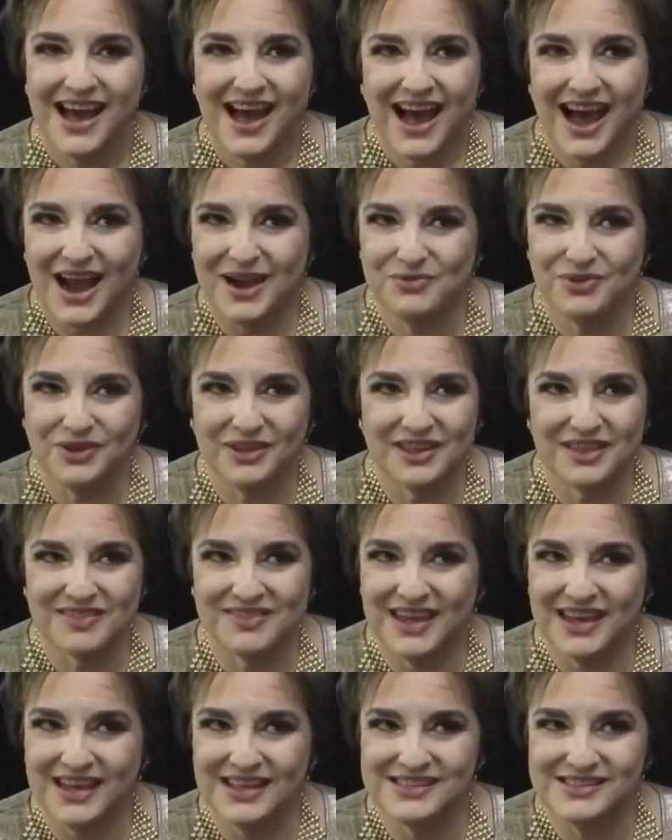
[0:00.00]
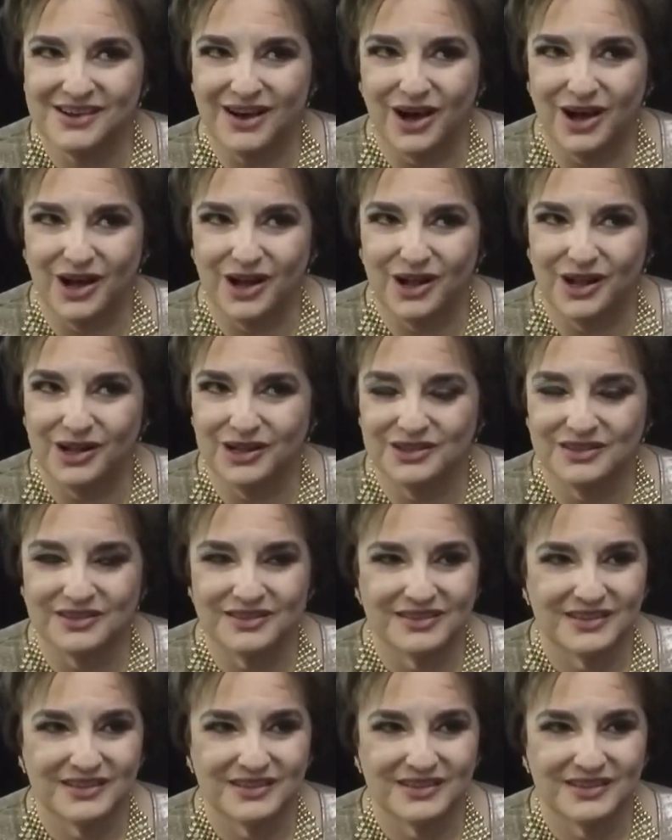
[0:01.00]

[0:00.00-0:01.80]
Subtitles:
I really think it's all